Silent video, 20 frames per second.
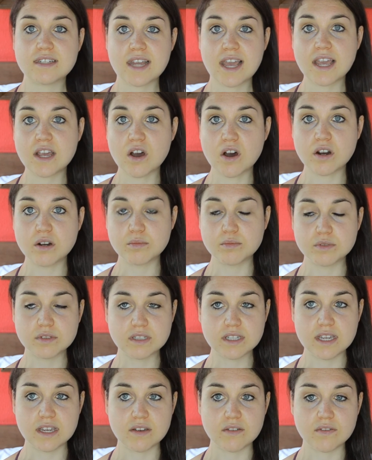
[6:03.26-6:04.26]
take on a
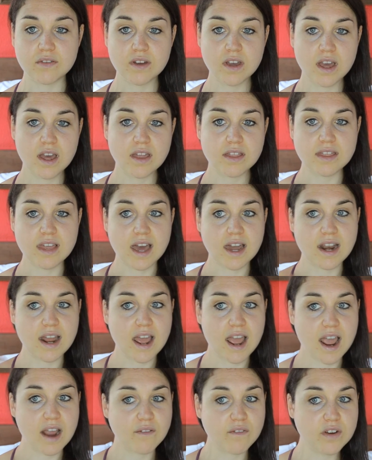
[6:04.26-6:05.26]
belief that
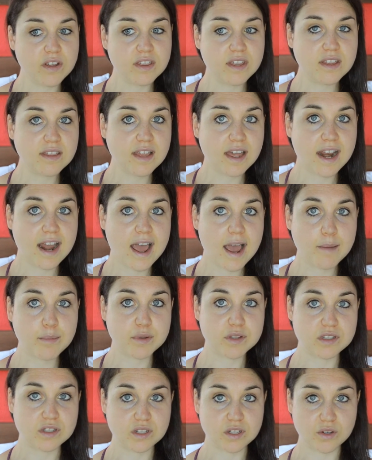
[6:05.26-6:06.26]
everything that
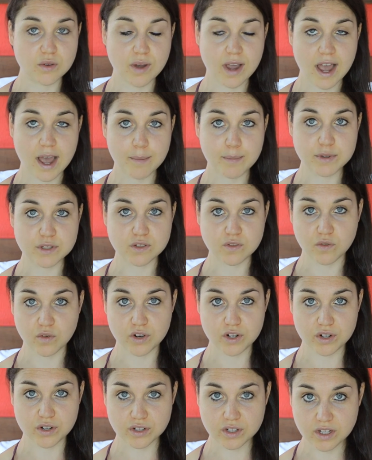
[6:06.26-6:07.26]
happens to you happens
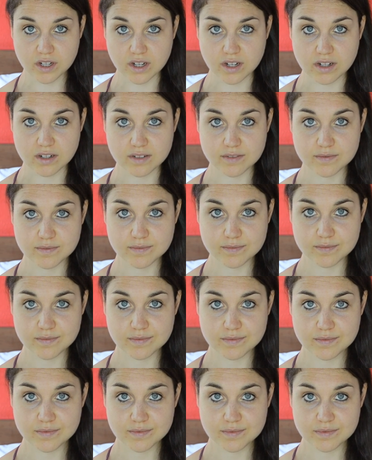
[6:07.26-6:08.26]
for your good?
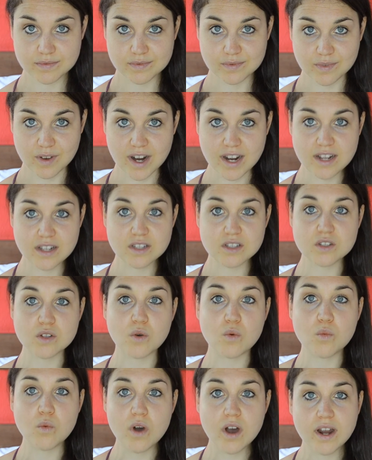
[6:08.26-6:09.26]
Right?
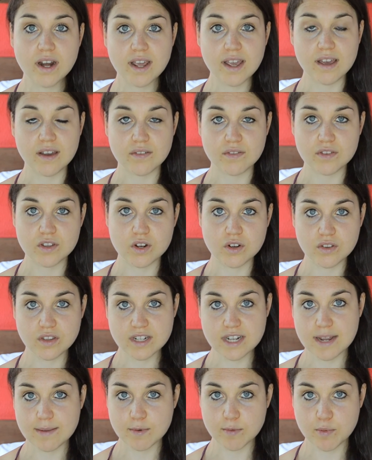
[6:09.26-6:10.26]
So what if you're
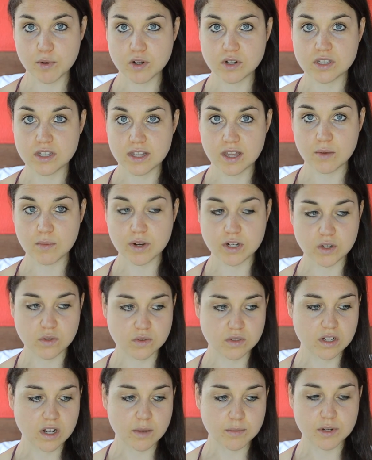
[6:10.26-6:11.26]
the type of person that when you
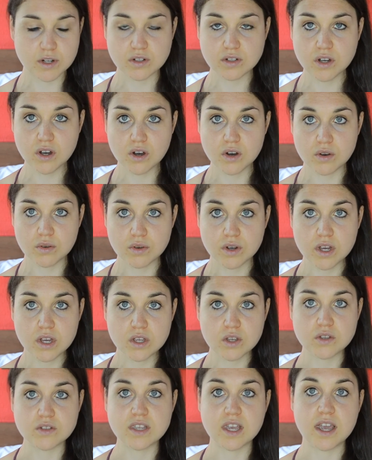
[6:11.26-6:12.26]
stub your toe,
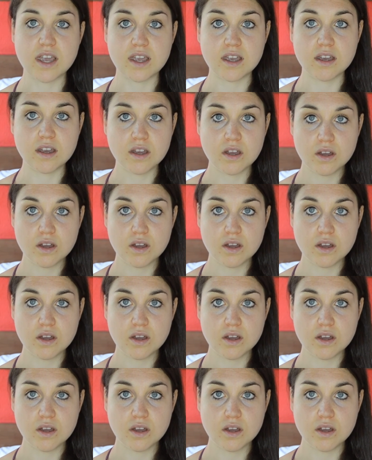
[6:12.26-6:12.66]
you say,